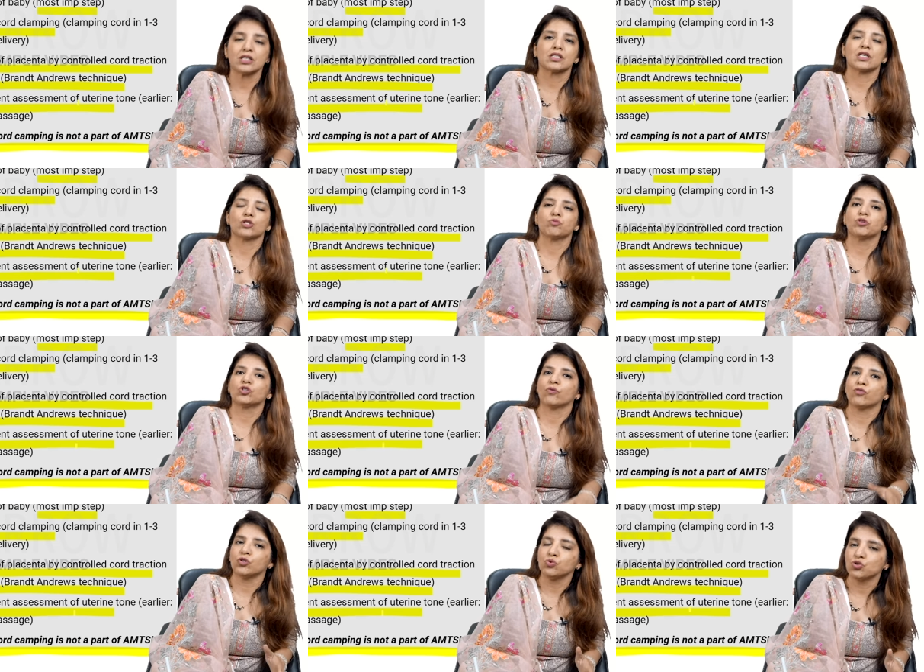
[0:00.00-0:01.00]
assessment
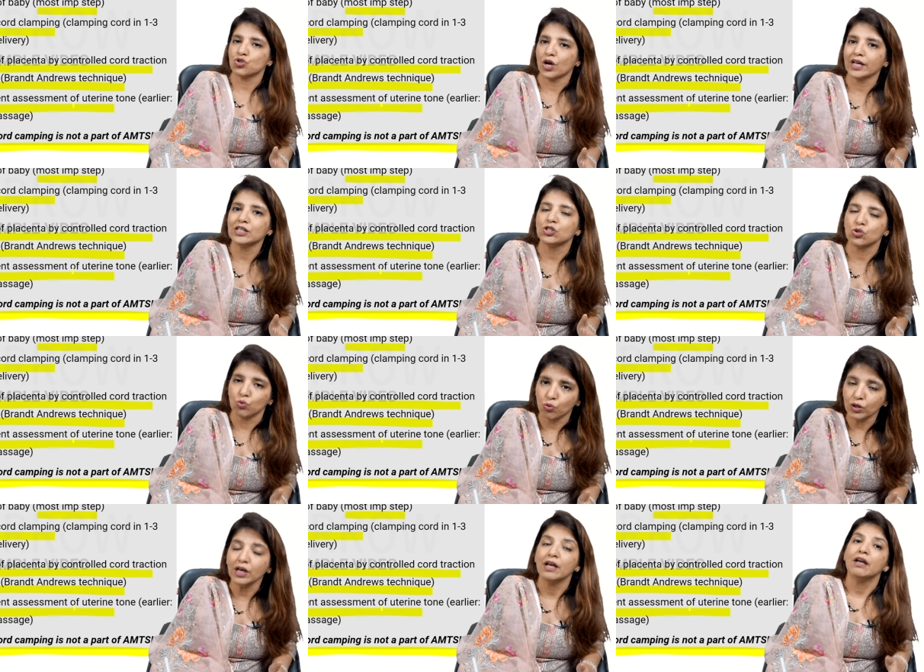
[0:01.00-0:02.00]
of uterine tone.